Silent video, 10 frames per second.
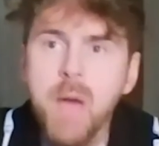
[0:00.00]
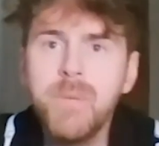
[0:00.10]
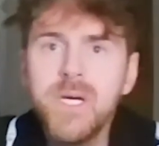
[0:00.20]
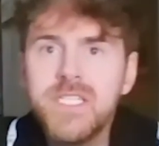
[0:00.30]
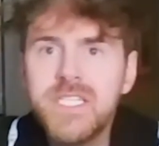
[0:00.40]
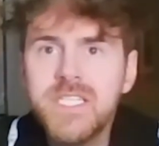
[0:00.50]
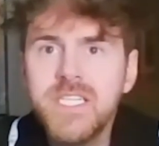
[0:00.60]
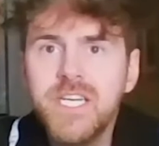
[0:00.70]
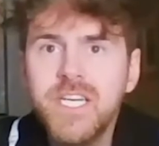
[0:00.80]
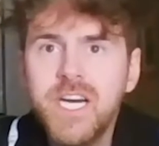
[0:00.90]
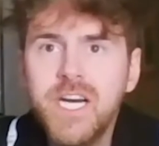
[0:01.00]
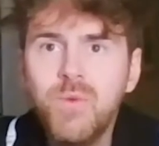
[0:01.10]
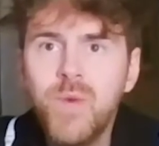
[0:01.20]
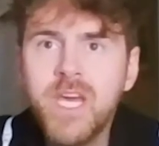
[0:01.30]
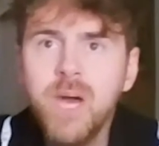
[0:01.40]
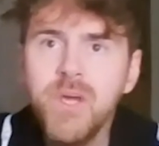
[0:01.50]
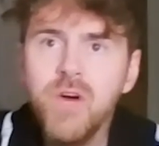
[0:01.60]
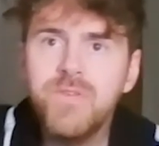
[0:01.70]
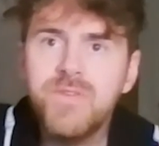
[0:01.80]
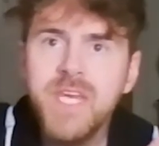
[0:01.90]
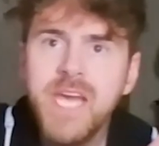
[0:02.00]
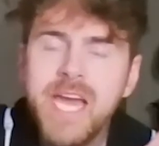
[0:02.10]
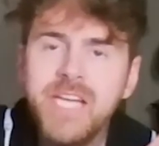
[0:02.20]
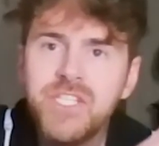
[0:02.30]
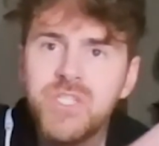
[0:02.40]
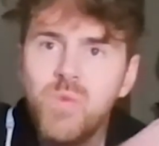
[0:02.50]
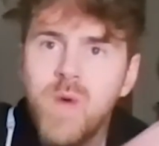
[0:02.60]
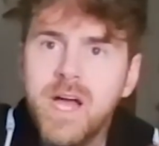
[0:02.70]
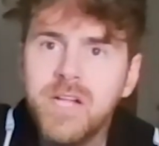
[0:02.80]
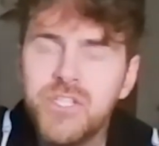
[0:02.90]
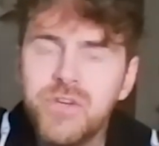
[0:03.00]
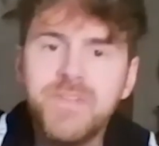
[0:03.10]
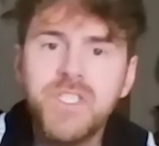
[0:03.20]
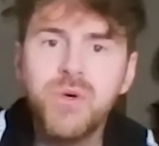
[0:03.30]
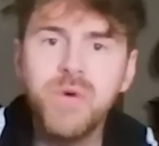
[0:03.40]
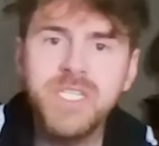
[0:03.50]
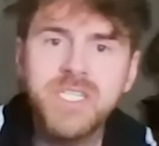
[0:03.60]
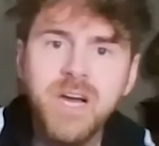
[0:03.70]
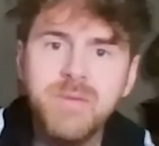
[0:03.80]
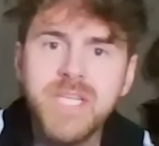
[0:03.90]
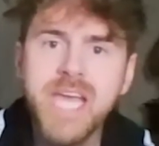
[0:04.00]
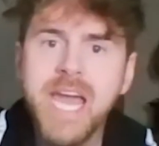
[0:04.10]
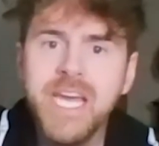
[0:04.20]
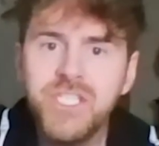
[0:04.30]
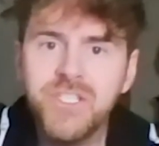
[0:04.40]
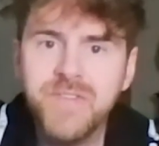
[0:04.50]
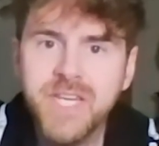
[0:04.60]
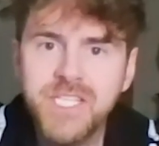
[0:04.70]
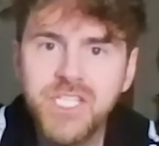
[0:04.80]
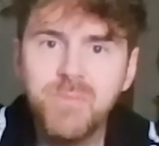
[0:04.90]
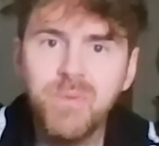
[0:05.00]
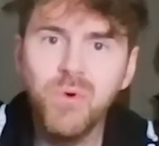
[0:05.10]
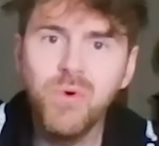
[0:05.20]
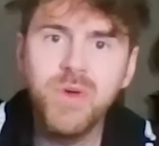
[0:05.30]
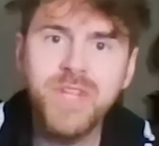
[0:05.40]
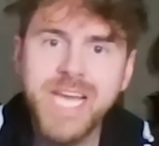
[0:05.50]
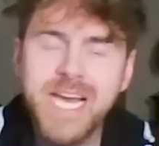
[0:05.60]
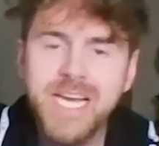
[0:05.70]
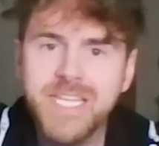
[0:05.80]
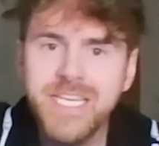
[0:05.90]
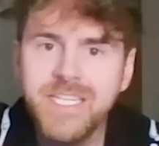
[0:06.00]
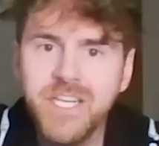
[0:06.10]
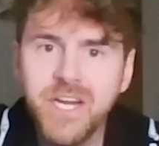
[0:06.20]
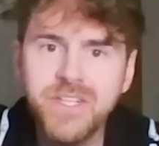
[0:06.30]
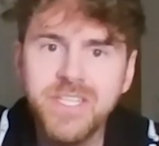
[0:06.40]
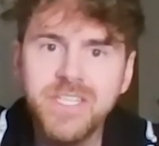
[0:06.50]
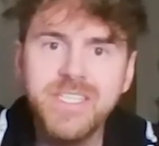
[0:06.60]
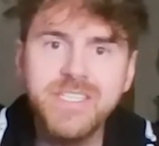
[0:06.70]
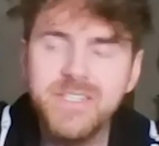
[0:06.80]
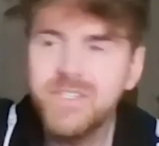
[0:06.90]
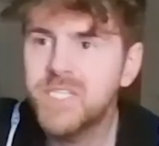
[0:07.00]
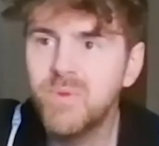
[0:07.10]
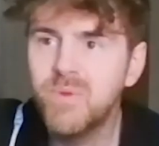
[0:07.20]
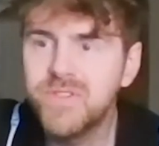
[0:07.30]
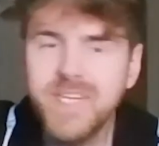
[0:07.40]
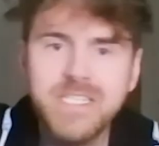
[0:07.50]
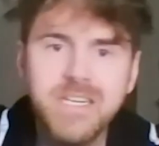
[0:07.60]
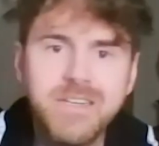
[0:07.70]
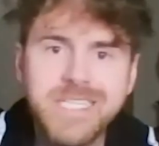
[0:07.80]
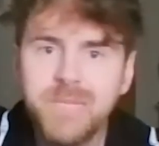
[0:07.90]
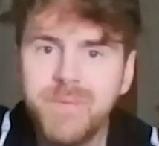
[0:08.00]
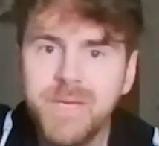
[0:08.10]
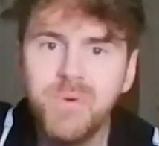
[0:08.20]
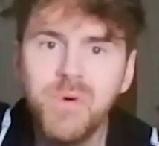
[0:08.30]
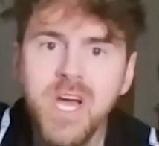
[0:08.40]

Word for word: but uh, we're coming off the age as well during Victorian times, the age of the explorer, the, the you know the, the, explorers of the Antarctic, the people yeah.